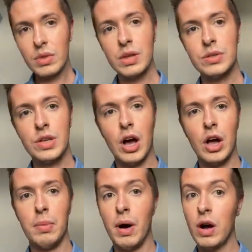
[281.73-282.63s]

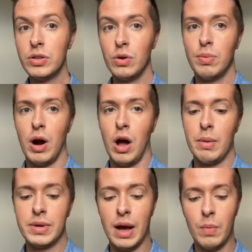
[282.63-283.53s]
So my eyes are all
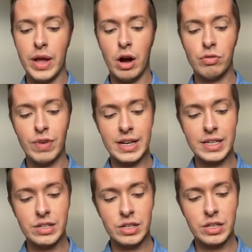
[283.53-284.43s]
primed and we are ready
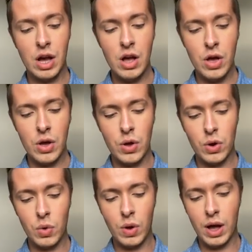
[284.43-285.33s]
to
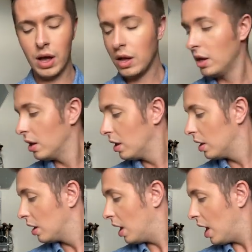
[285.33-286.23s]
go.
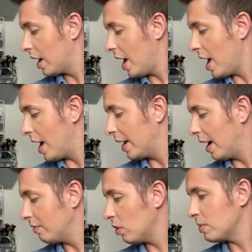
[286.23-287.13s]
Okay, I
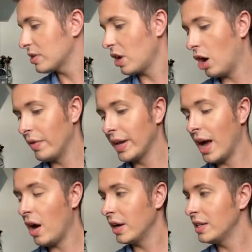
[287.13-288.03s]
haven't got mascara
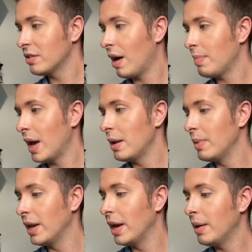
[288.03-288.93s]
yet. I need to grab that in a
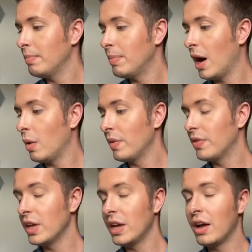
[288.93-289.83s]
minute, but with
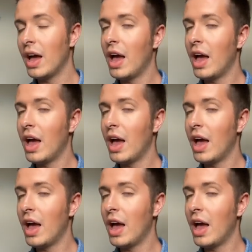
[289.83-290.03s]
the